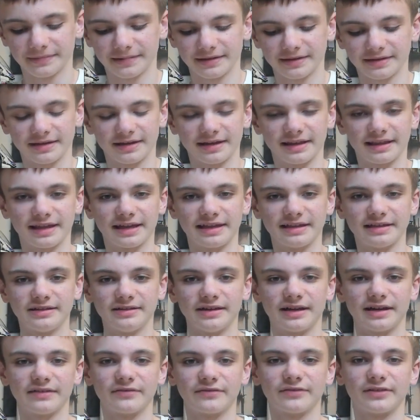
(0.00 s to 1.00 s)
And then you
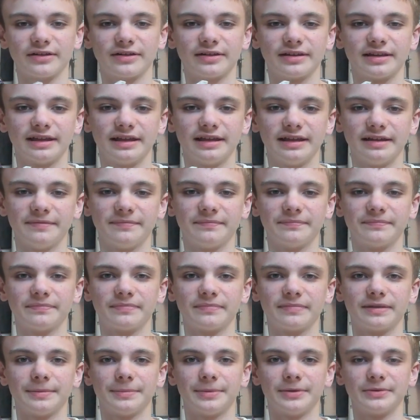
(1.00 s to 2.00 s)
have got the
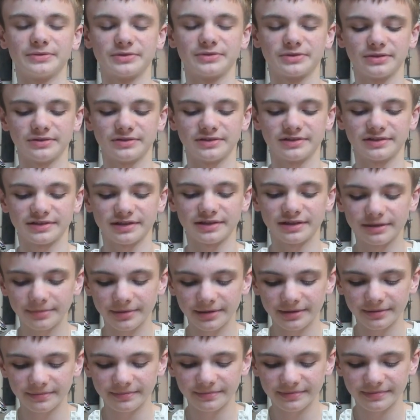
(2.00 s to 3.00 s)
bolt shooters on the
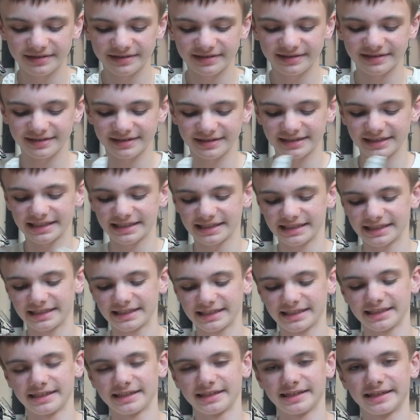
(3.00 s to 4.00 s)
bottom, as I said.
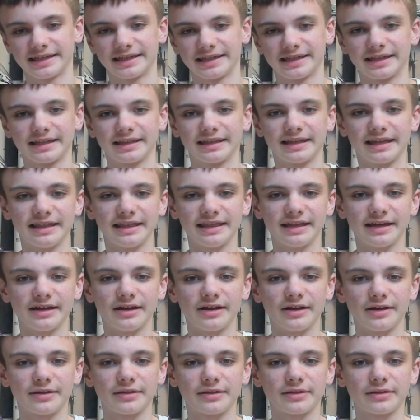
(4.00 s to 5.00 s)
Then there
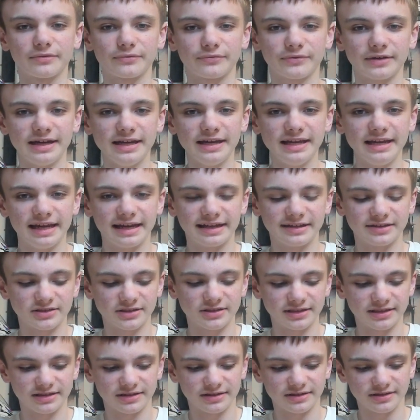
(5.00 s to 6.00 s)
are 3
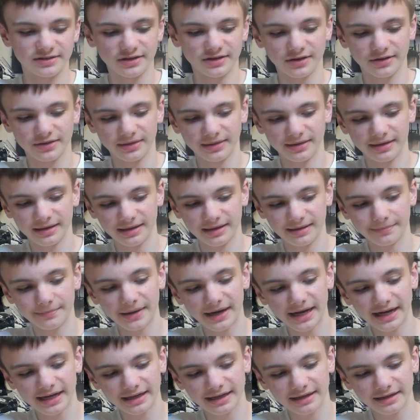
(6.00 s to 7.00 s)
engines on the
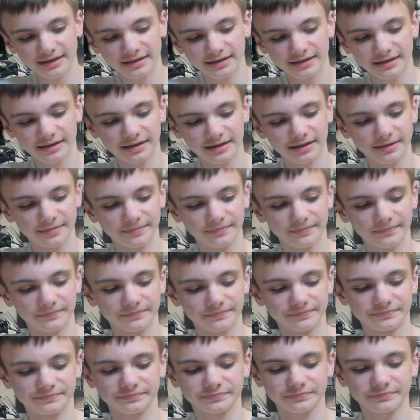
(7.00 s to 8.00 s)
back. Now
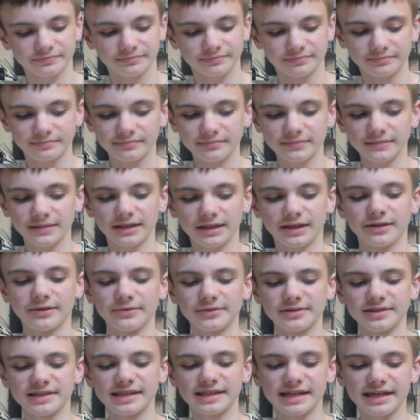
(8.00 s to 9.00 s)

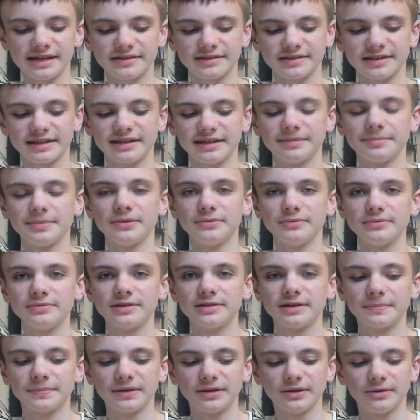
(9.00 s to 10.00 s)
ones on the outside are built
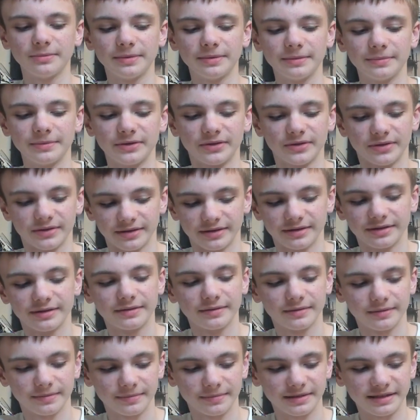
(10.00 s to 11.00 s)
up a little bit more,
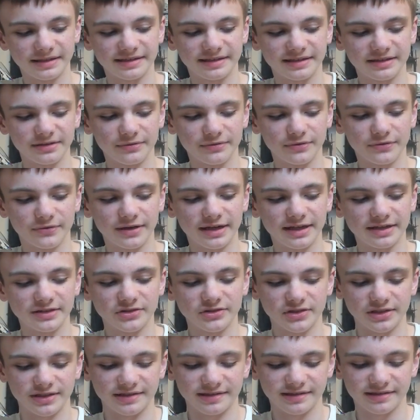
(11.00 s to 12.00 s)
but there's still 3
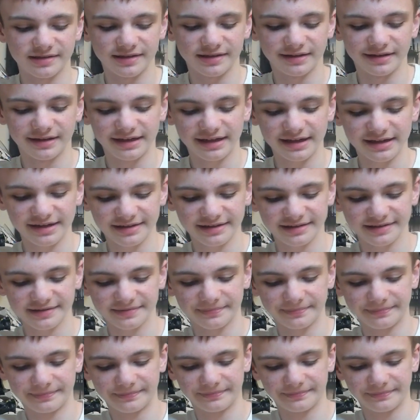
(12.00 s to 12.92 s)
engines nonetheless.